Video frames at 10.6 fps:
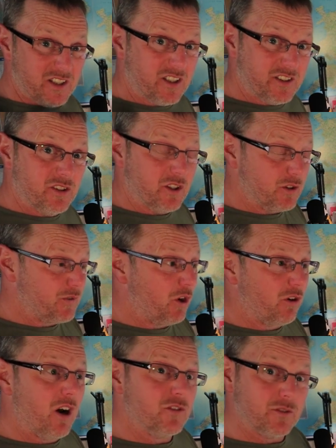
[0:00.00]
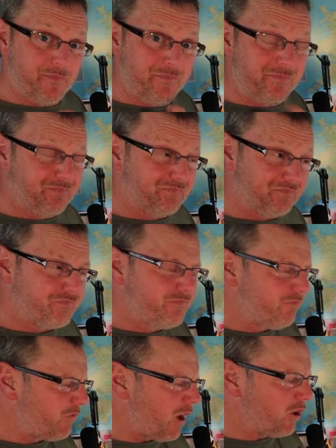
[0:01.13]
since I took those photographs.
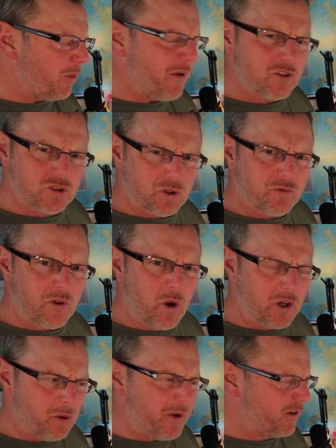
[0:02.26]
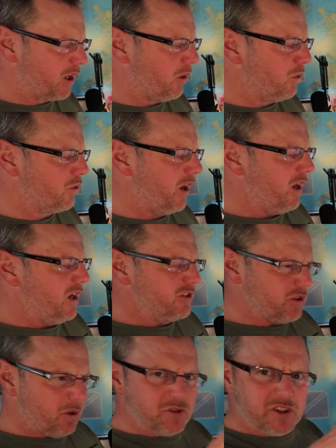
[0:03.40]
I've got a bit of a sore throat, a little bit of a cold,
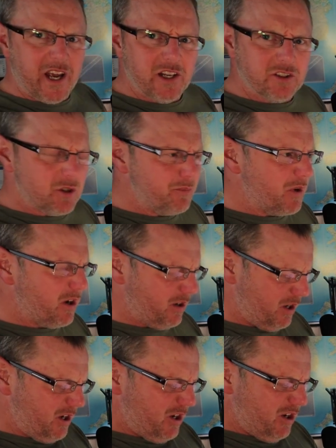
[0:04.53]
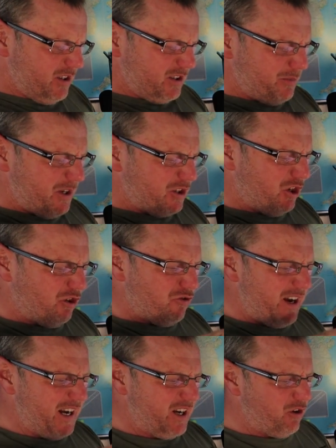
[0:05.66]
so I'm just getting some of this
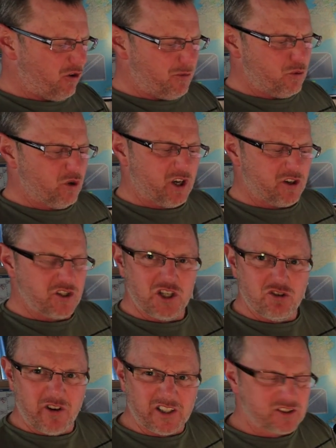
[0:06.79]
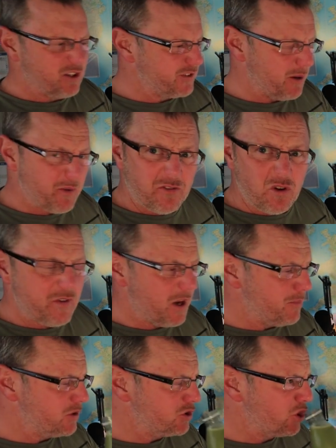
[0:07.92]
green, horrible, gungy drink stuff down me, a few
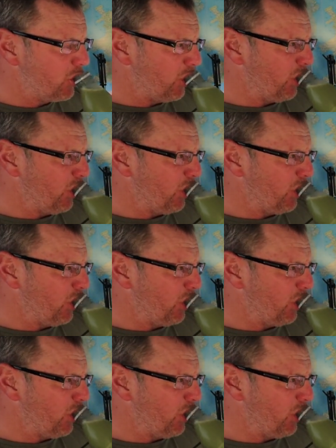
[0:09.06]
vitamins.